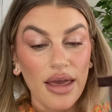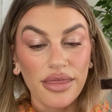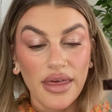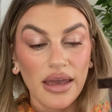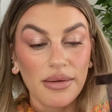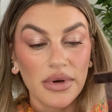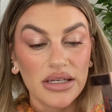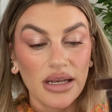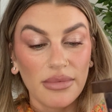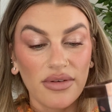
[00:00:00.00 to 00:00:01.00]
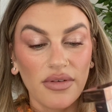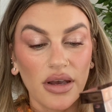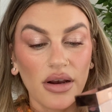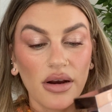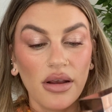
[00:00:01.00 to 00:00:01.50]
I think I'm gonna take my
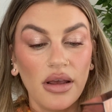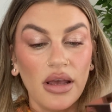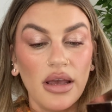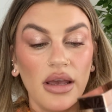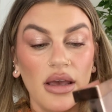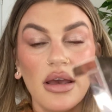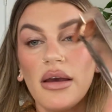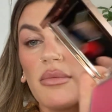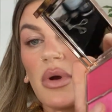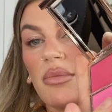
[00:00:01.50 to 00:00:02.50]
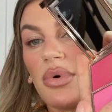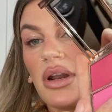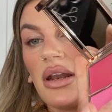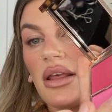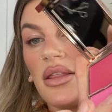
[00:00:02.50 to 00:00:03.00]
finger, I'm gonna
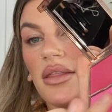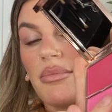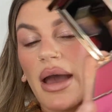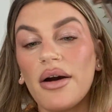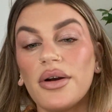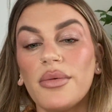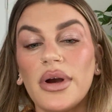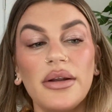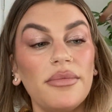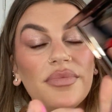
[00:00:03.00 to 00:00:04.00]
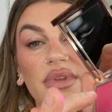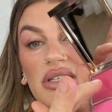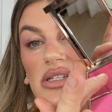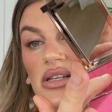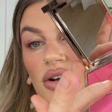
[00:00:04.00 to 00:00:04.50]
put it in the powder one.
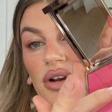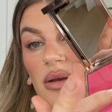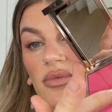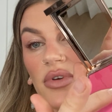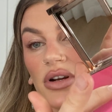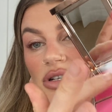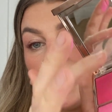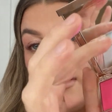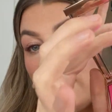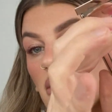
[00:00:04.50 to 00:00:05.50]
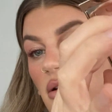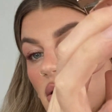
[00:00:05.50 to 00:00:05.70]
This is a cream version.